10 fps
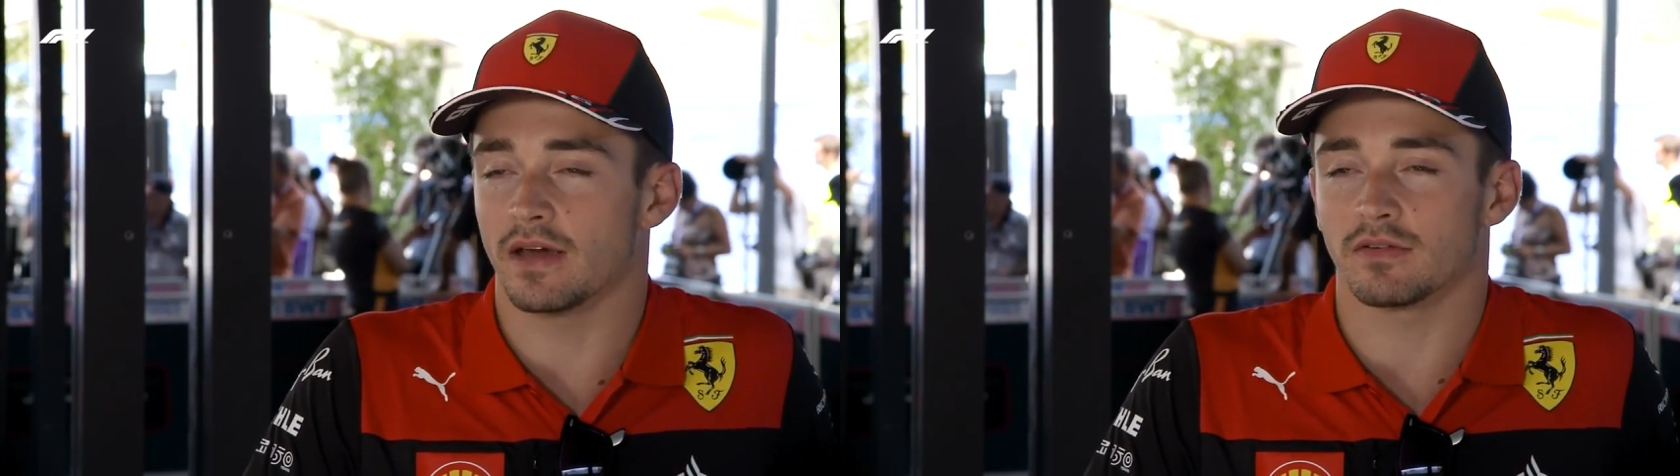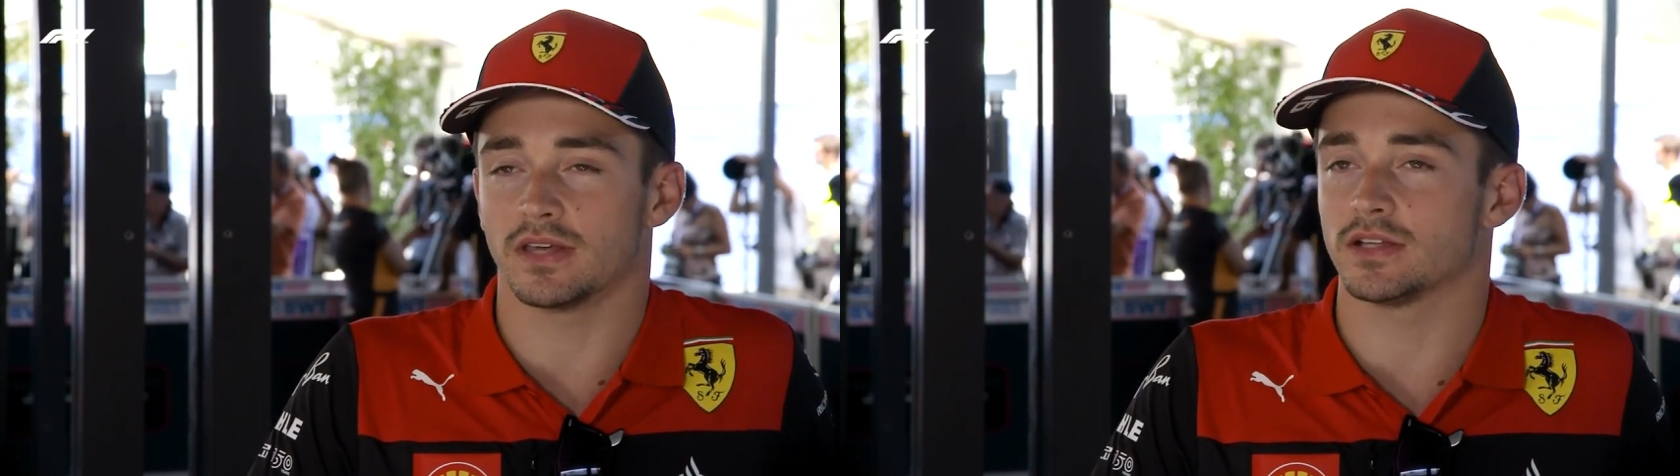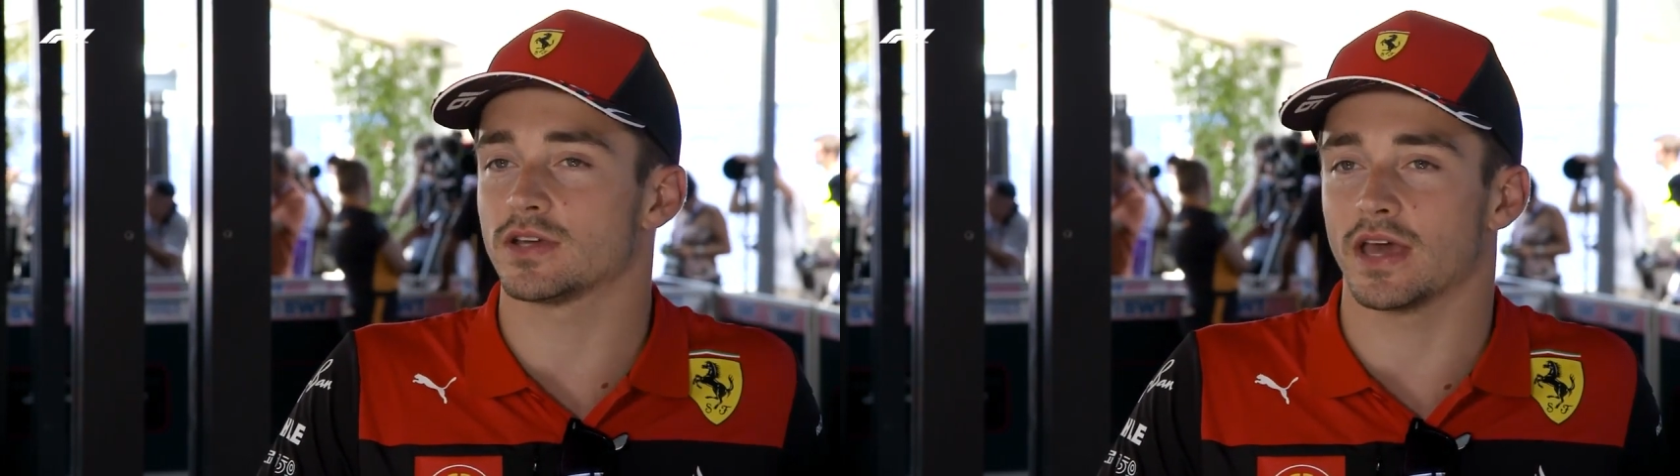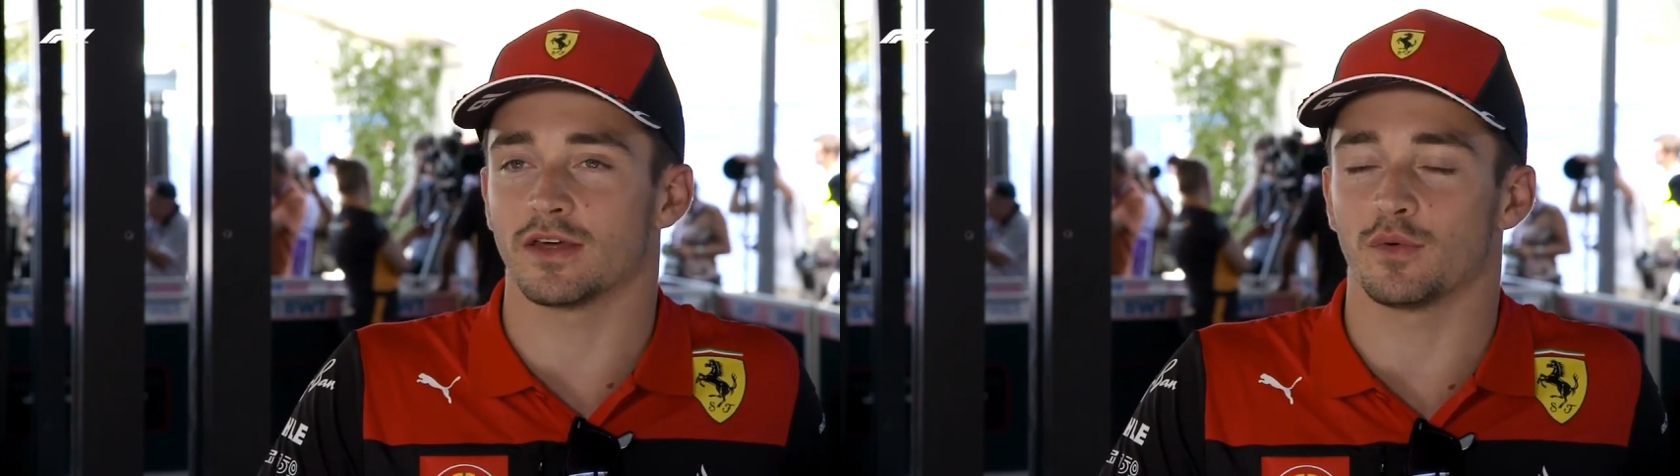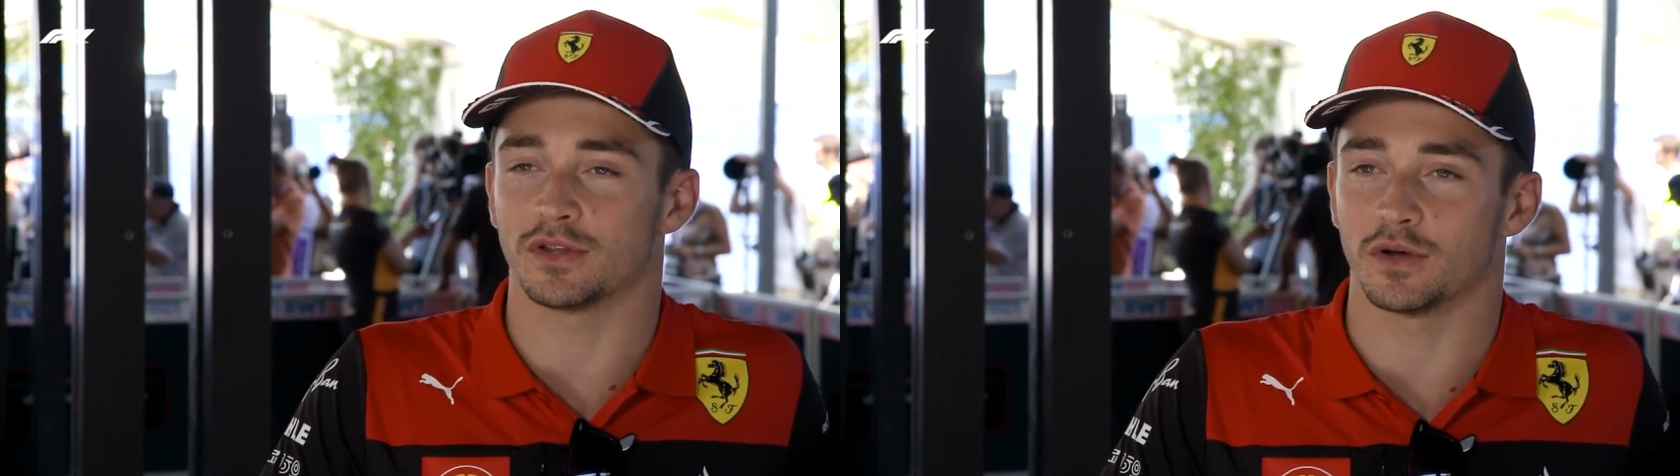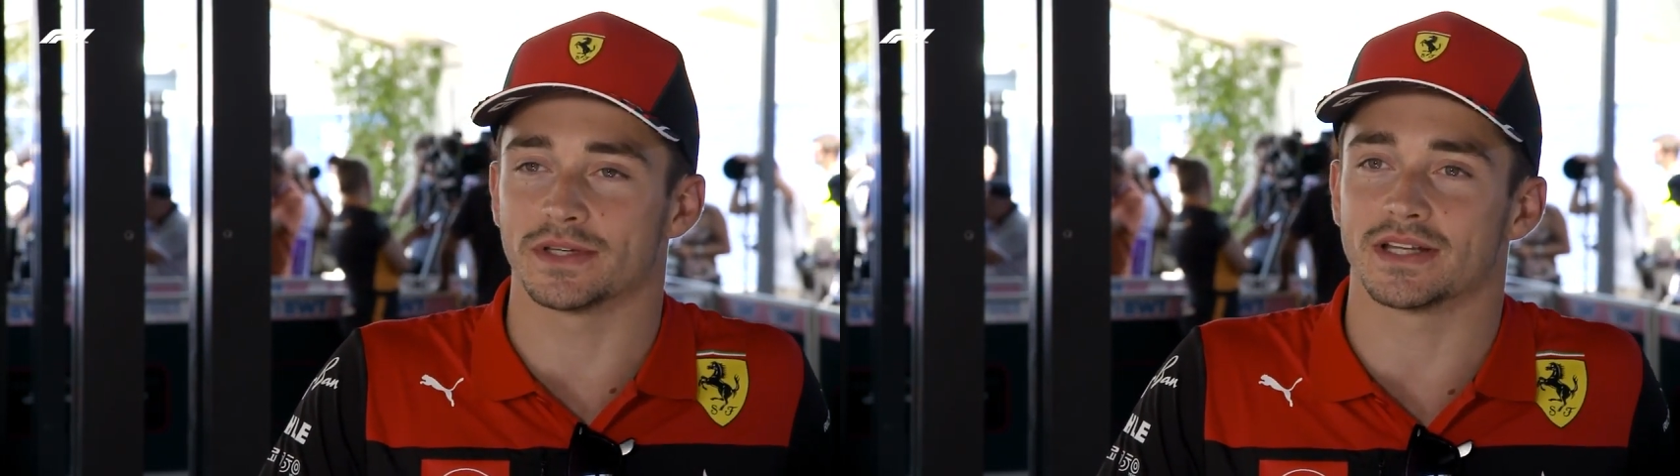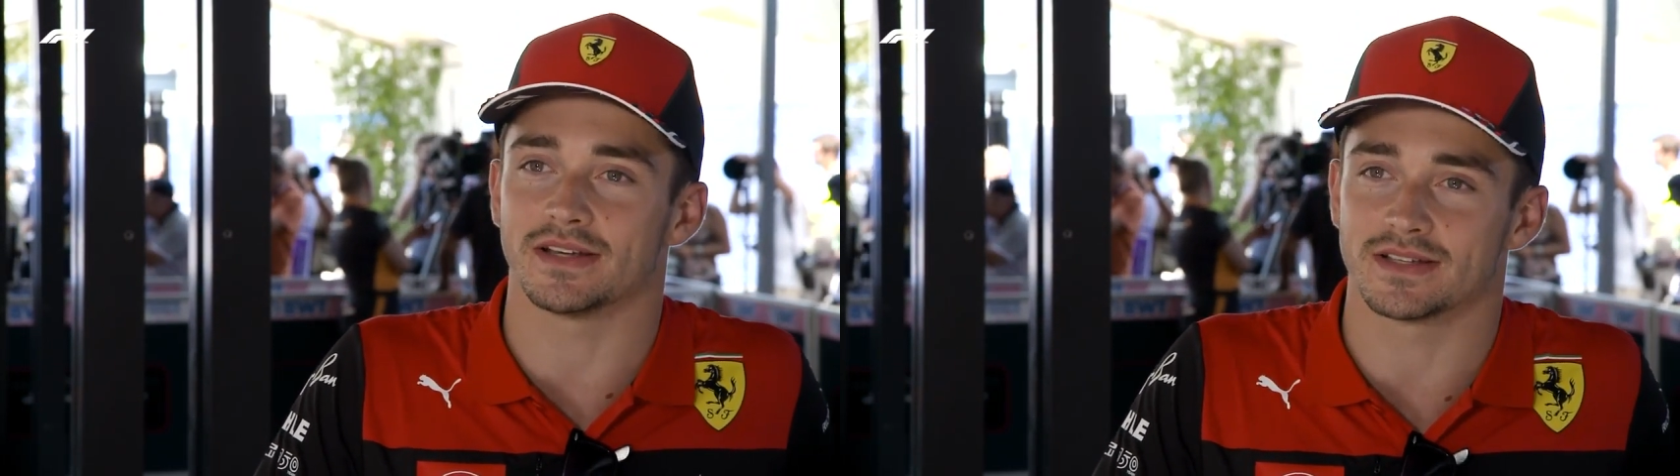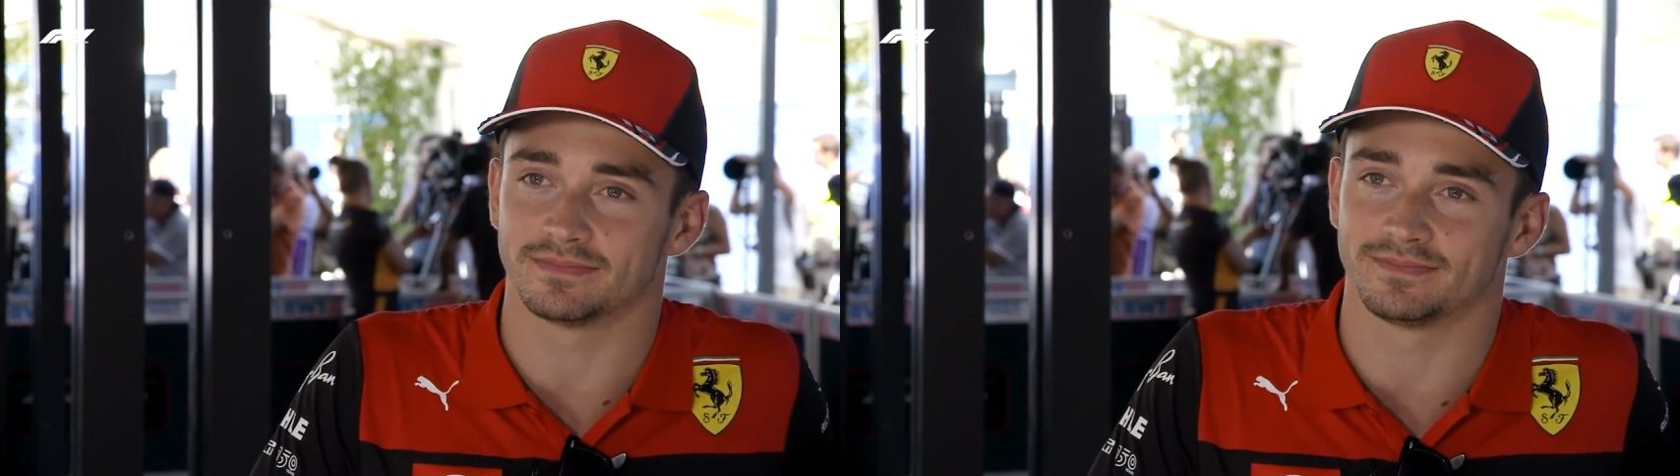everything together with no mistakes.